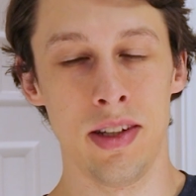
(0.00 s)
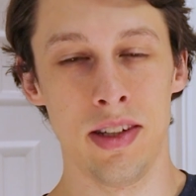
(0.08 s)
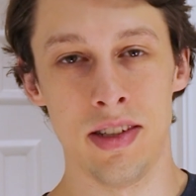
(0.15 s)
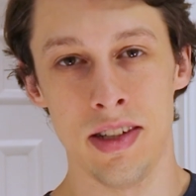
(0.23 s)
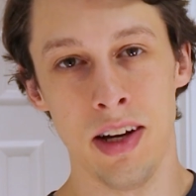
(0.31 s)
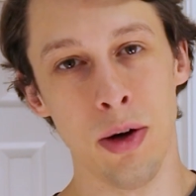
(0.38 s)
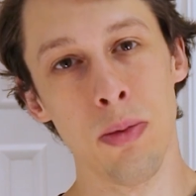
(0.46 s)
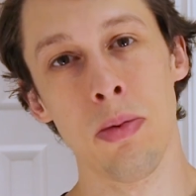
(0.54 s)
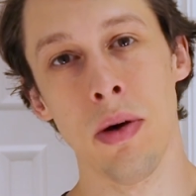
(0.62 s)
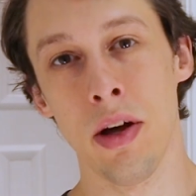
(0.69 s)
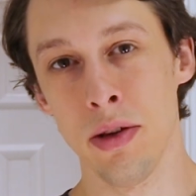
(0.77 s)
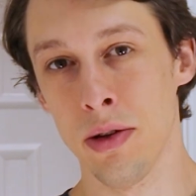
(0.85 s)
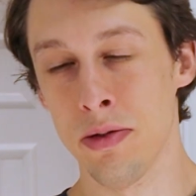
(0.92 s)
is to help
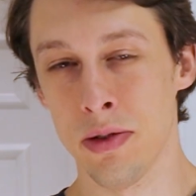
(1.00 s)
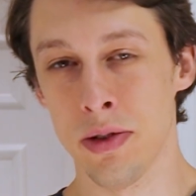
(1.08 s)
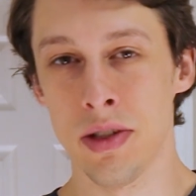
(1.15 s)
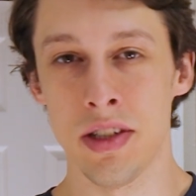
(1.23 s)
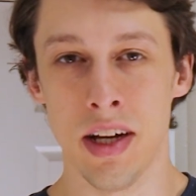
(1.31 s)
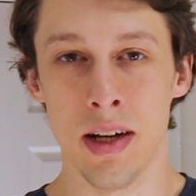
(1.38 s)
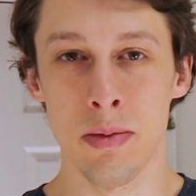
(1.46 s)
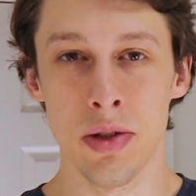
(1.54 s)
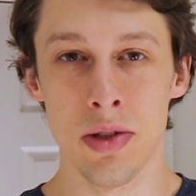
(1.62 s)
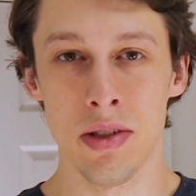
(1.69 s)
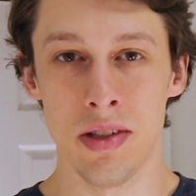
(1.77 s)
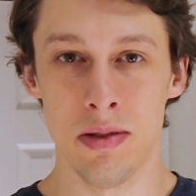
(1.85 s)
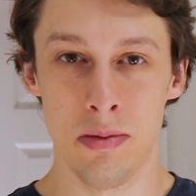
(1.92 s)
other first
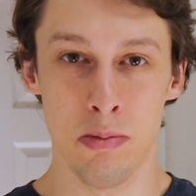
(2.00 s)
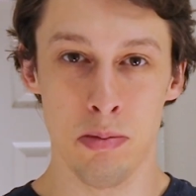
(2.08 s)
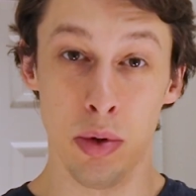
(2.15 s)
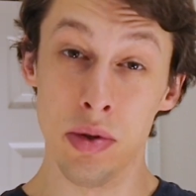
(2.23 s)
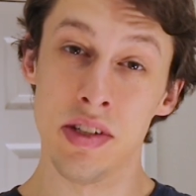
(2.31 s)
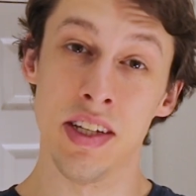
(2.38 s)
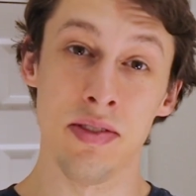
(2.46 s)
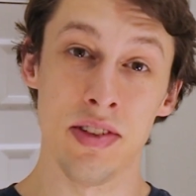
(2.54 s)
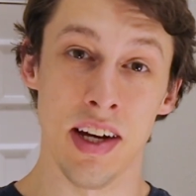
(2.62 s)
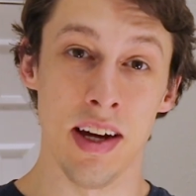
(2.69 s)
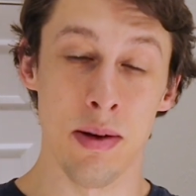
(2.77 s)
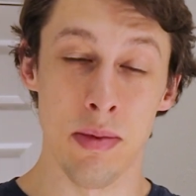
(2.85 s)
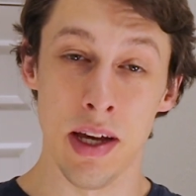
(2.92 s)
timers both save
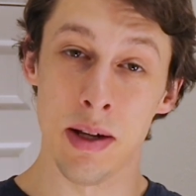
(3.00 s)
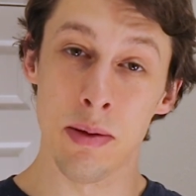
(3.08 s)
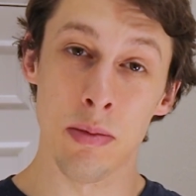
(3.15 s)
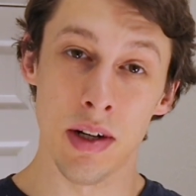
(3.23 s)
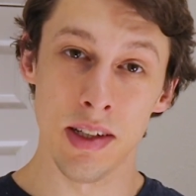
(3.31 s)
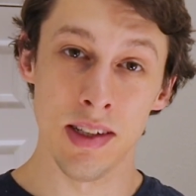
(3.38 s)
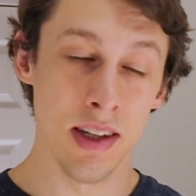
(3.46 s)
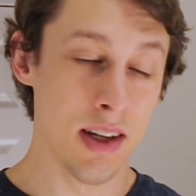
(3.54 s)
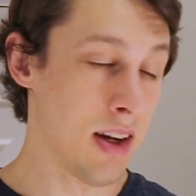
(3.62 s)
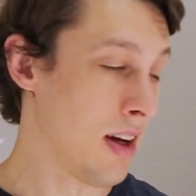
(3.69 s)
time and money